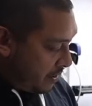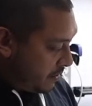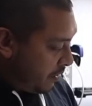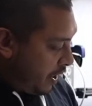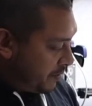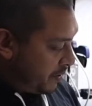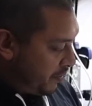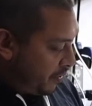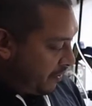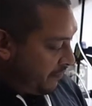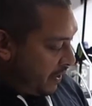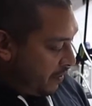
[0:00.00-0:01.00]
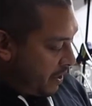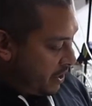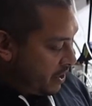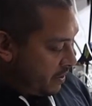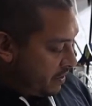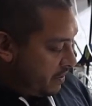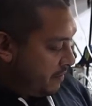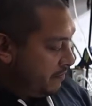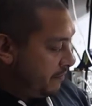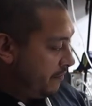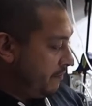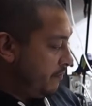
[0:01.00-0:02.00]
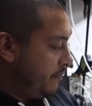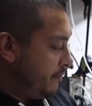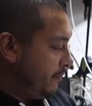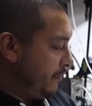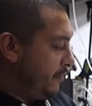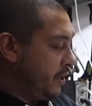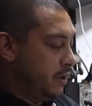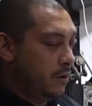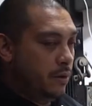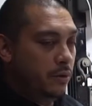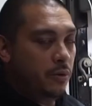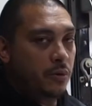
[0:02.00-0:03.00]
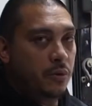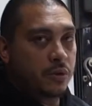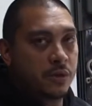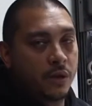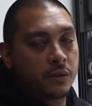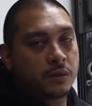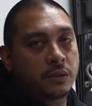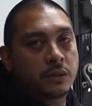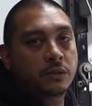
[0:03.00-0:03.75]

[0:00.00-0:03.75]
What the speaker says: so it comes in both configurations, vertical and horizontal.